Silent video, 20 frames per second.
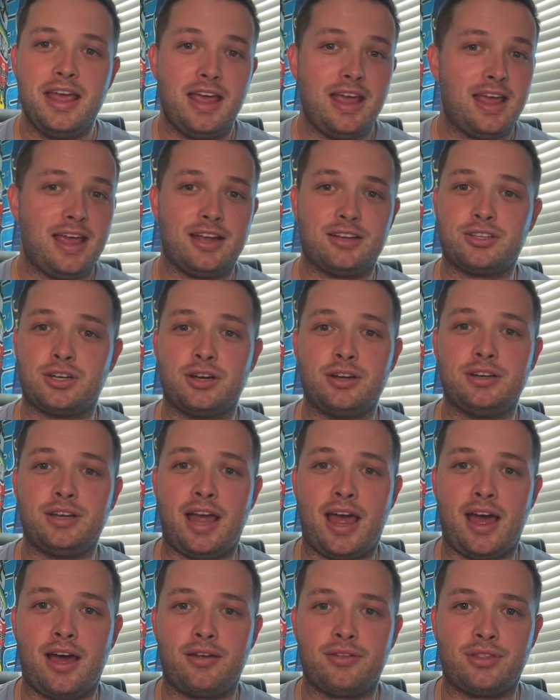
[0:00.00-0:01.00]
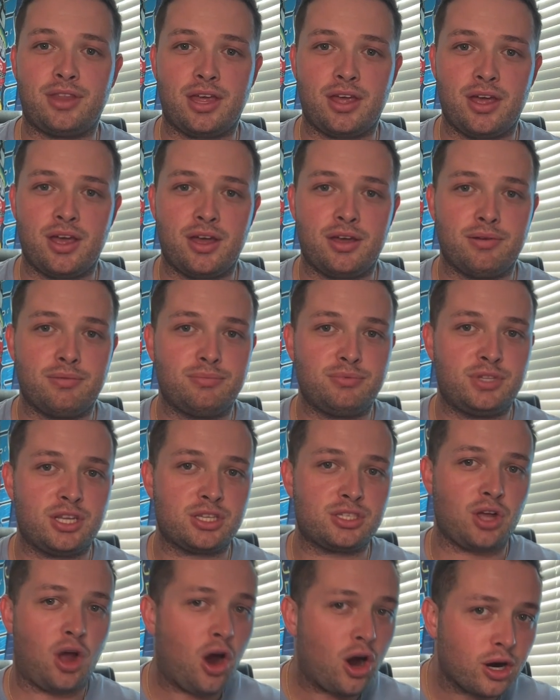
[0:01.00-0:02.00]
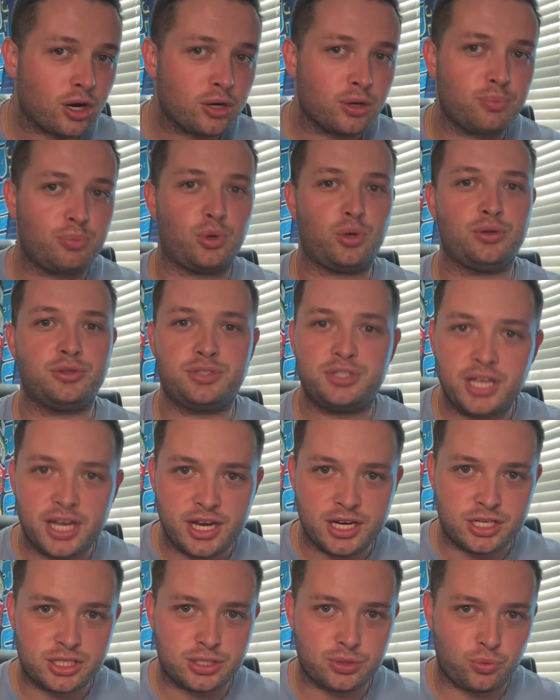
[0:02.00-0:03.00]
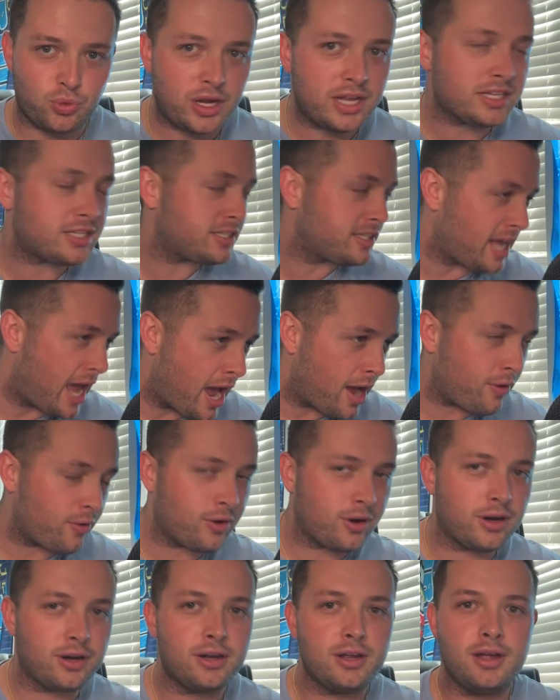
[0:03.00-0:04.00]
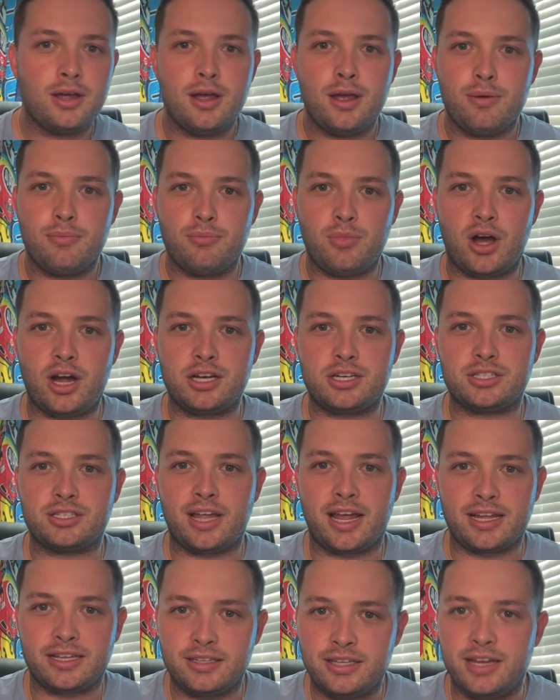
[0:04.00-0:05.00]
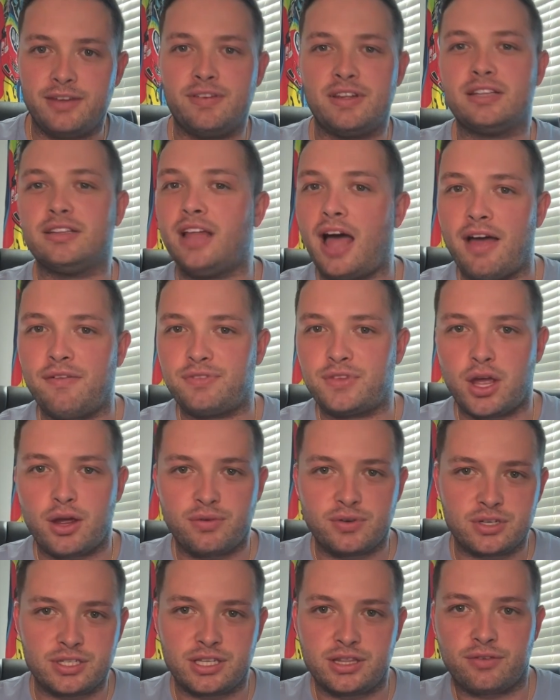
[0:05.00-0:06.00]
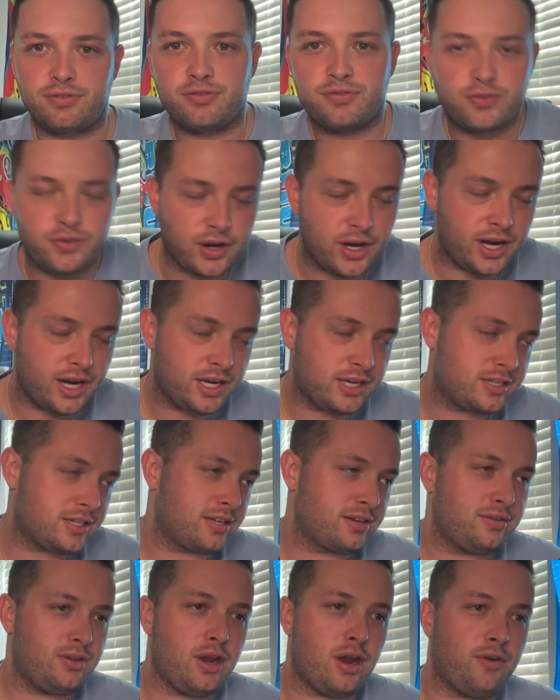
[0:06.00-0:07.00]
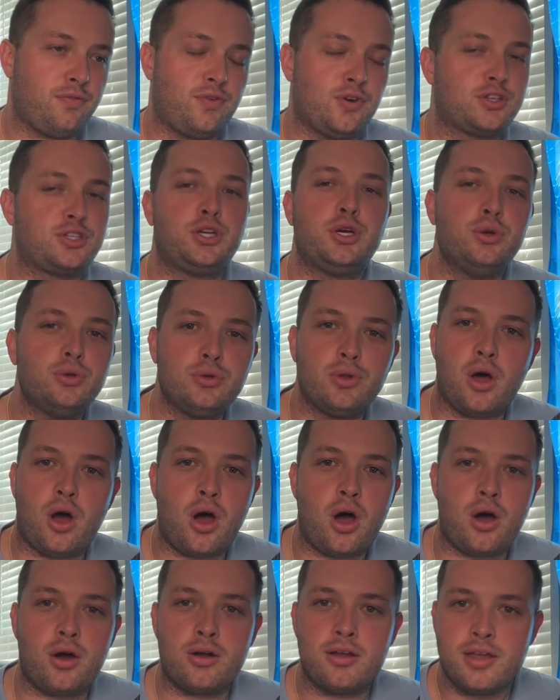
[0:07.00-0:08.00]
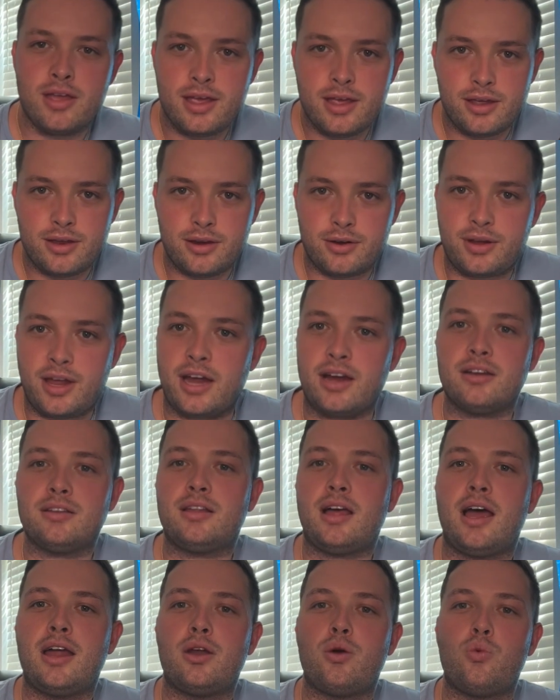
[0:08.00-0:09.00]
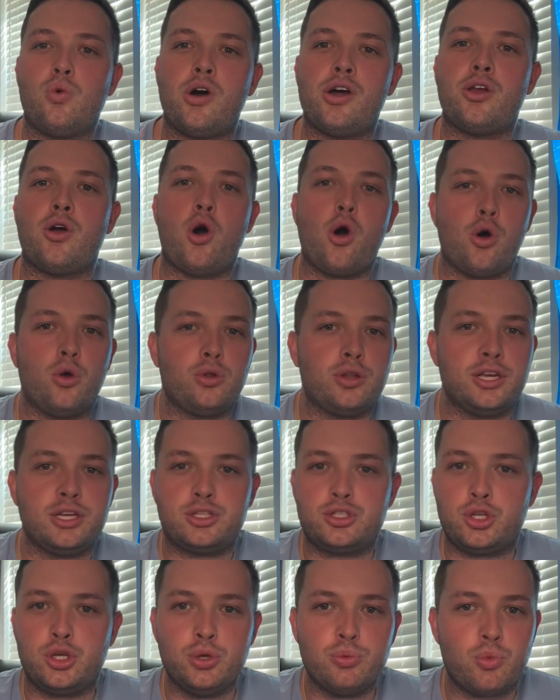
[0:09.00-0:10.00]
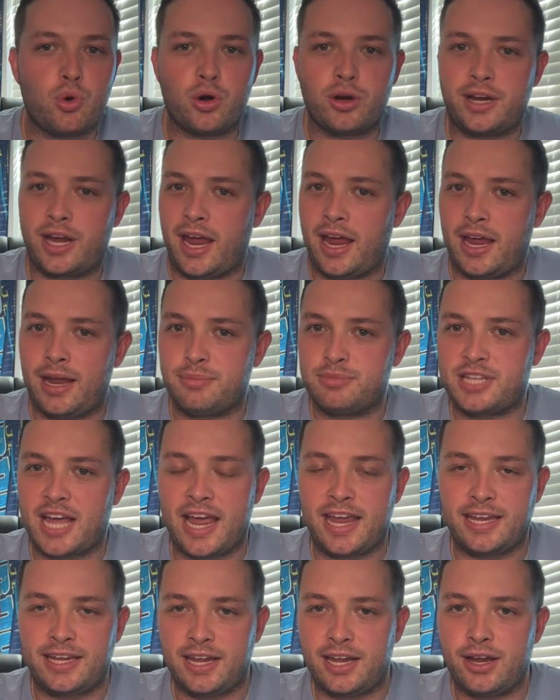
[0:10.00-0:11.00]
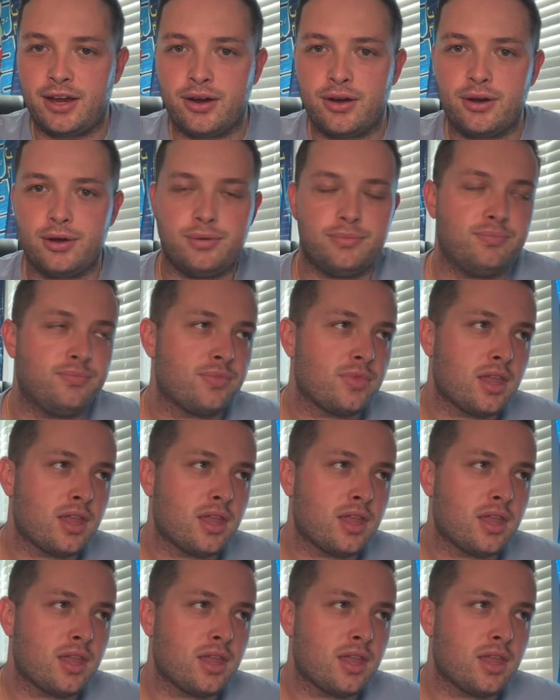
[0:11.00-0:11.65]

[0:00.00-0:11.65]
it turned out the dishonorable dish went sour, much like leaving leftovers in the fridge, you know, for too long. You know, Carolina won only two more games that year, and